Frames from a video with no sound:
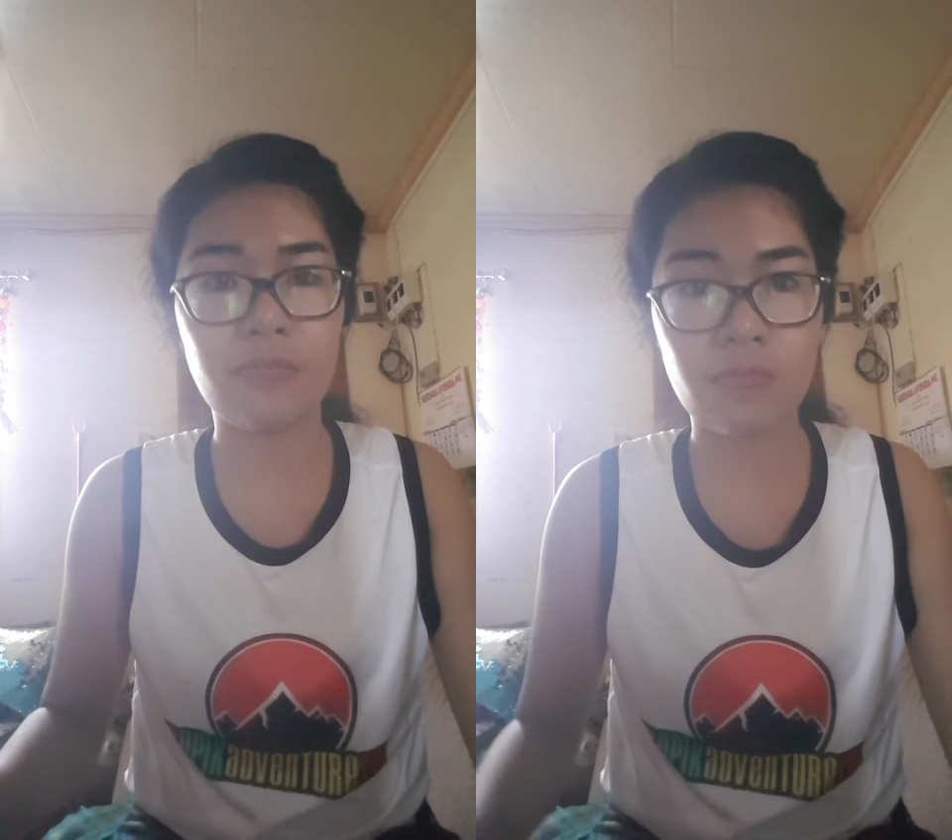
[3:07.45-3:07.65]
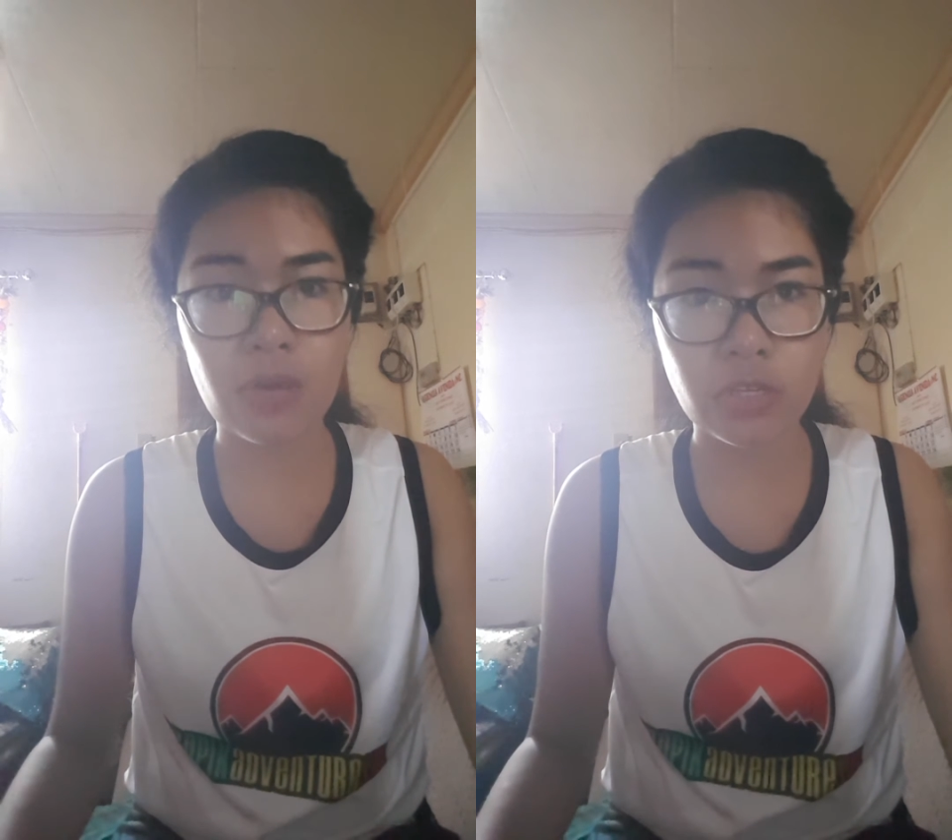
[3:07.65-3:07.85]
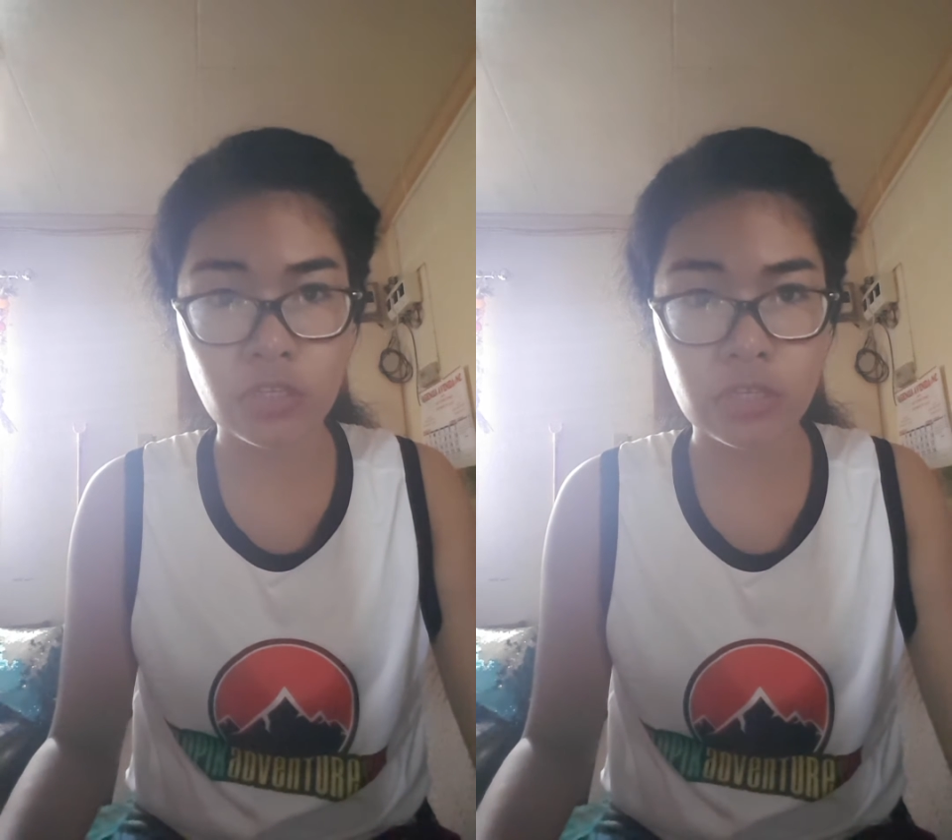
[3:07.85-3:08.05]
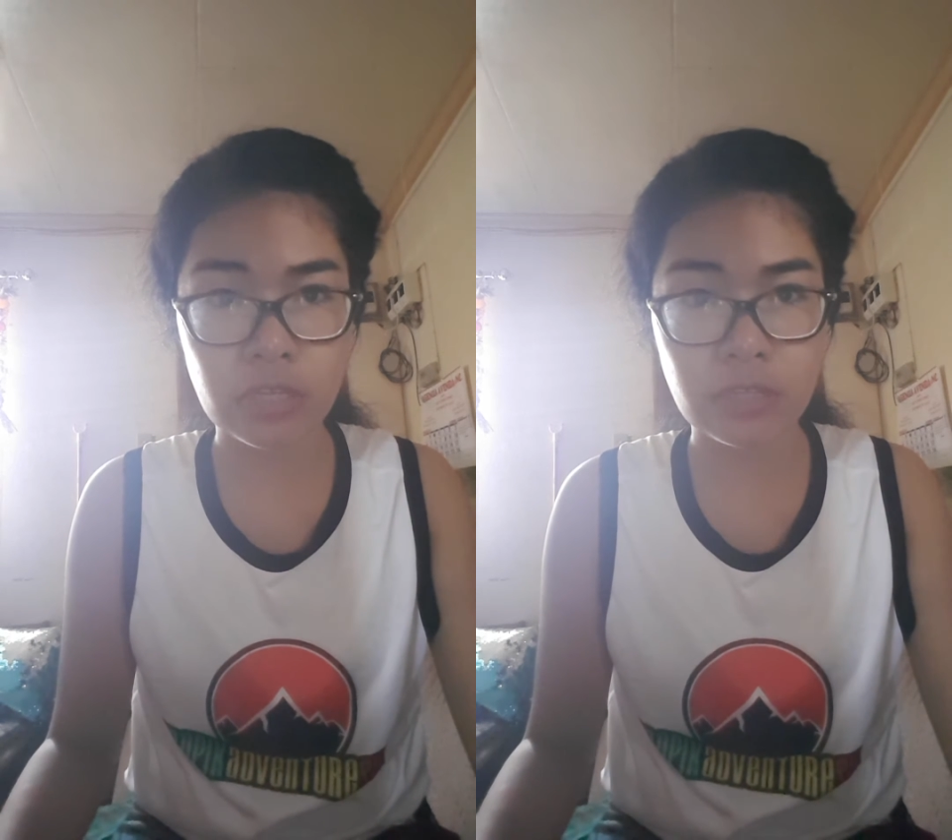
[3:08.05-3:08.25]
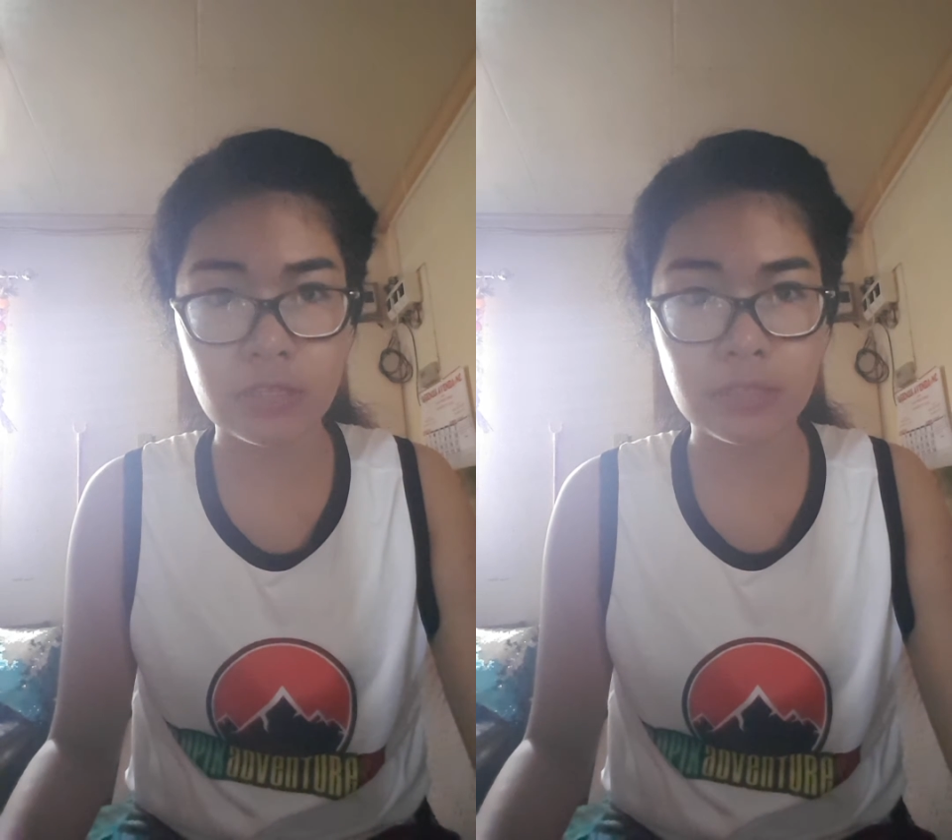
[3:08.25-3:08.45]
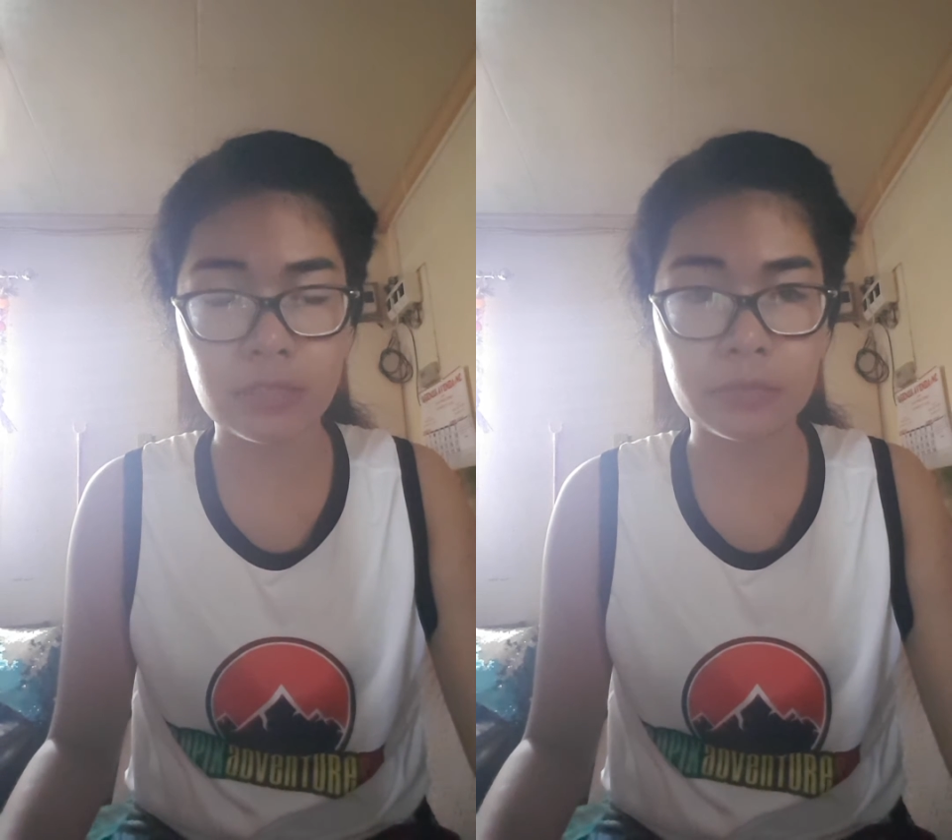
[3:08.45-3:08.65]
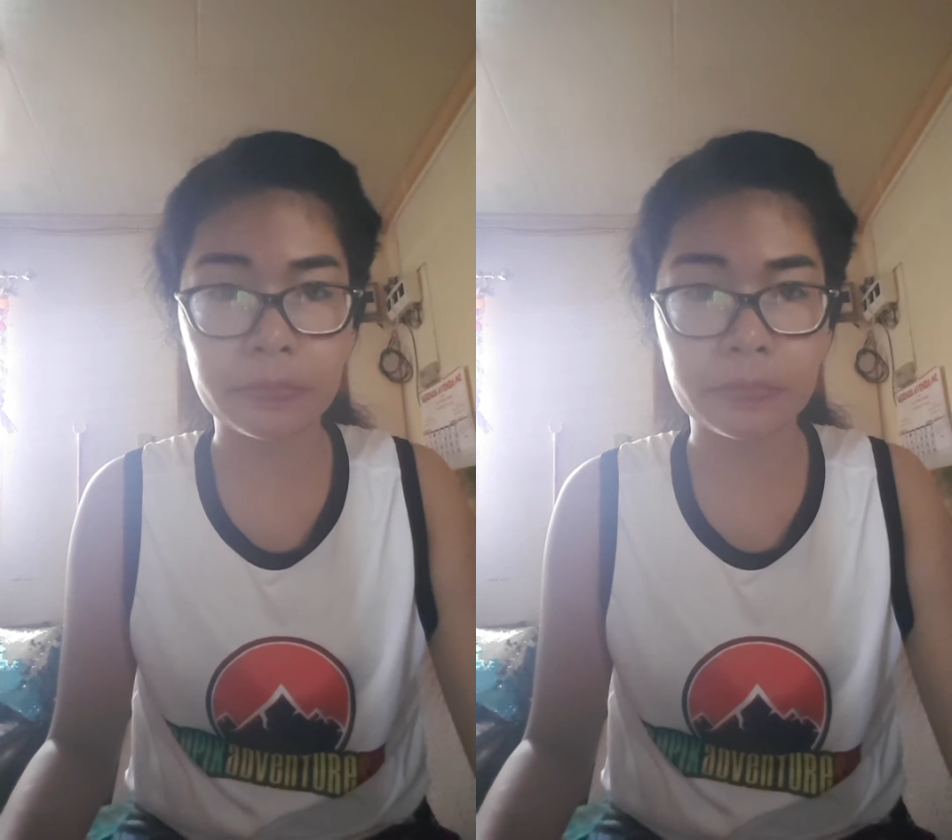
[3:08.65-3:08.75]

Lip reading: of questions.